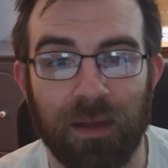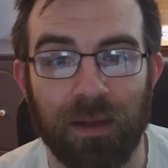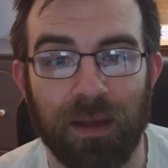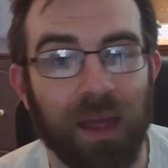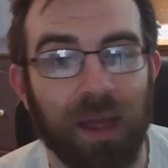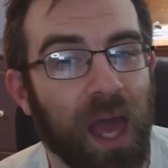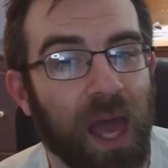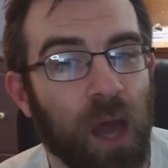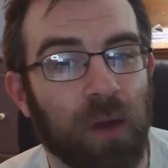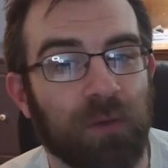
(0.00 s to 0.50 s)

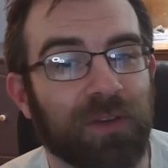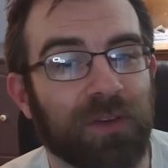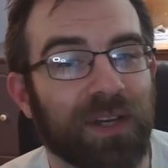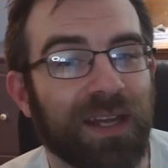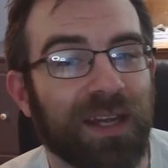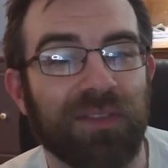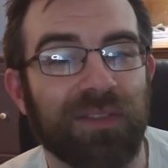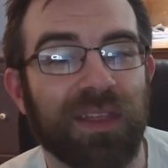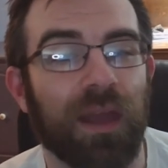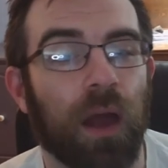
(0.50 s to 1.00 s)
However,
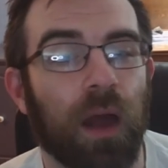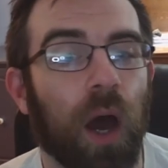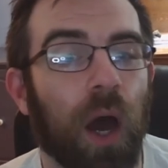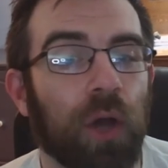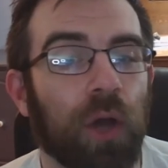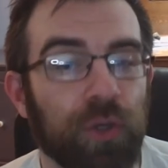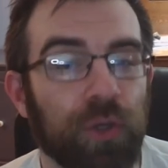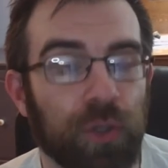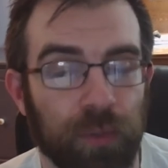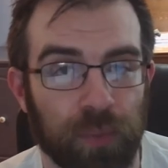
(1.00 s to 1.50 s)
if they
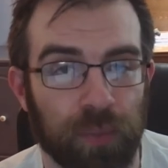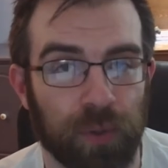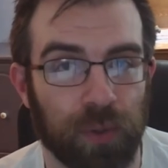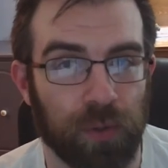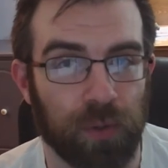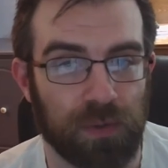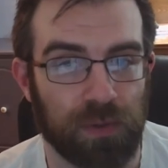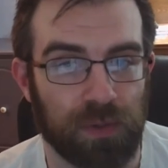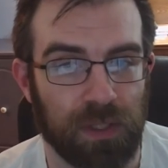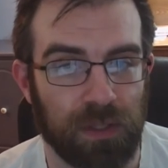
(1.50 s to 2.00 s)

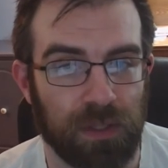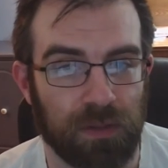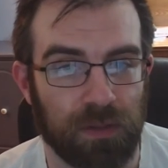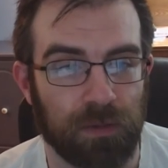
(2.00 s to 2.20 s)
underproduce it,